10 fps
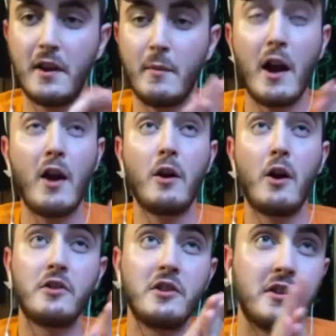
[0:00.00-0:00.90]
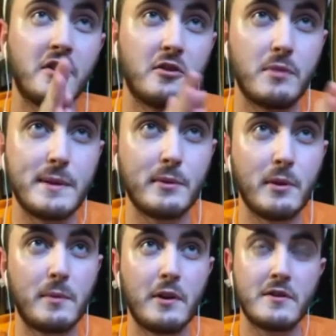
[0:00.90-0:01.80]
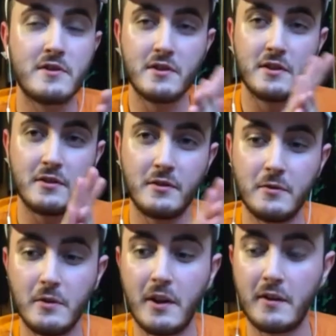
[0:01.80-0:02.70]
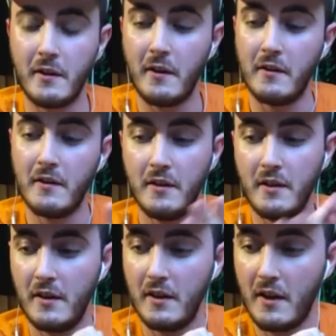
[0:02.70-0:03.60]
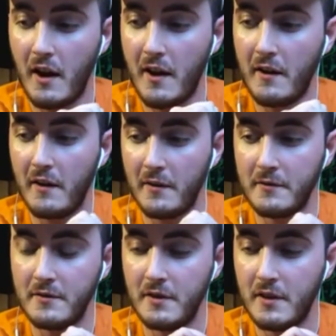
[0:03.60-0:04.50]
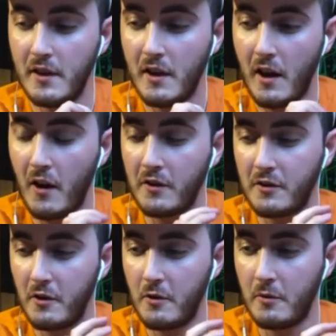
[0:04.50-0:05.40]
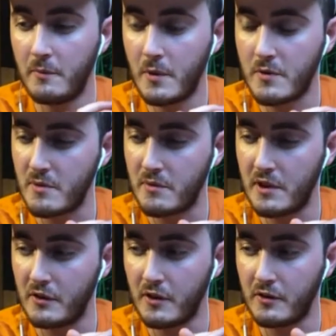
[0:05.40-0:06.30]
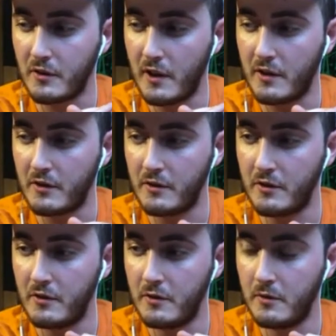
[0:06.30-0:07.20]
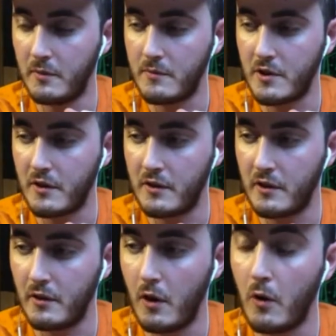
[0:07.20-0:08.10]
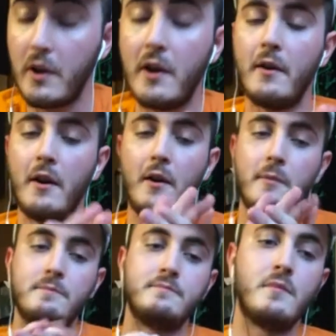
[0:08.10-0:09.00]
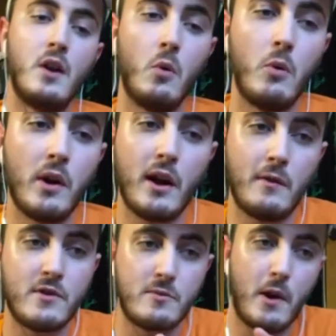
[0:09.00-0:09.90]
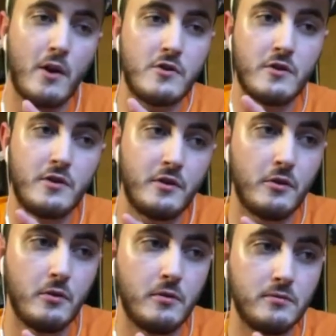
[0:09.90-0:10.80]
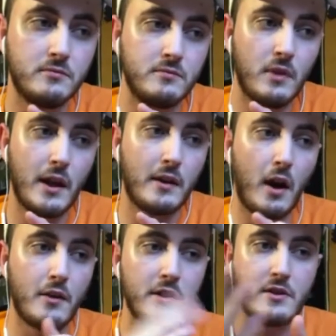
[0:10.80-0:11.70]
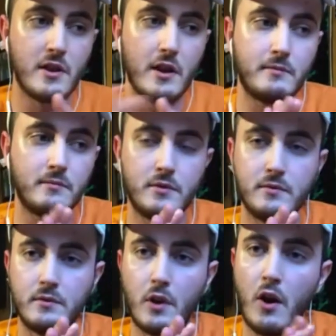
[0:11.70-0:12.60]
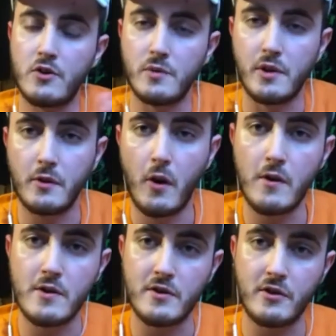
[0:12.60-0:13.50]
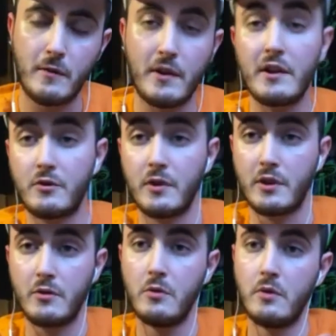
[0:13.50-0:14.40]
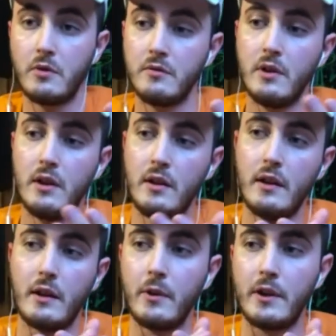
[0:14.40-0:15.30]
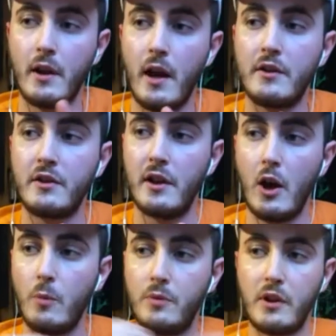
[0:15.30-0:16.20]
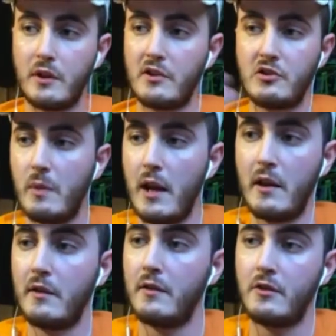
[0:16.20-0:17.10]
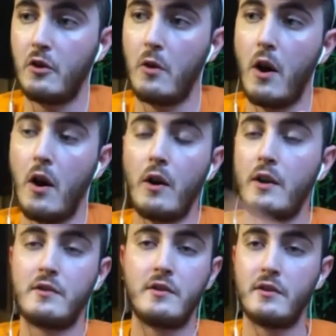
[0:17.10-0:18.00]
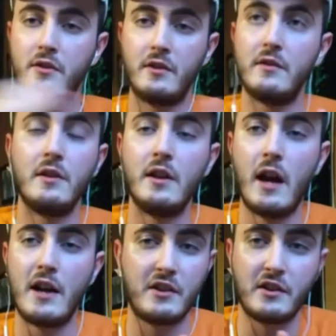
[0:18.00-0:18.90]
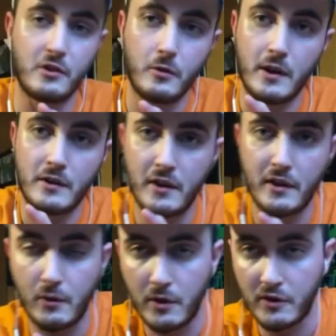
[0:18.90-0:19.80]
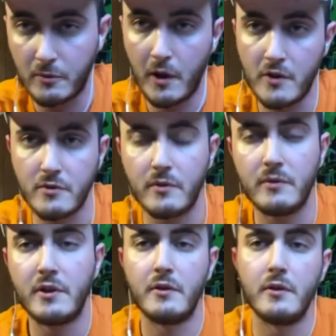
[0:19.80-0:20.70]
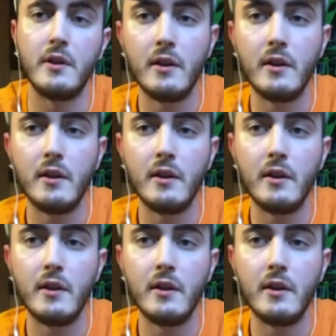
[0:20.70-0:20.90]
mean, I'll send it to some people up here in the city too. Like I also there was something else I was going to ask you too. I'm trying to think. Oh yeah. What kind of inspired you to do like these like talks with other artists and stuff? I think it's really cool and like really nice, and it helps like expand so audiences. And I just think it's a great thing. Like, what inspired you to do it?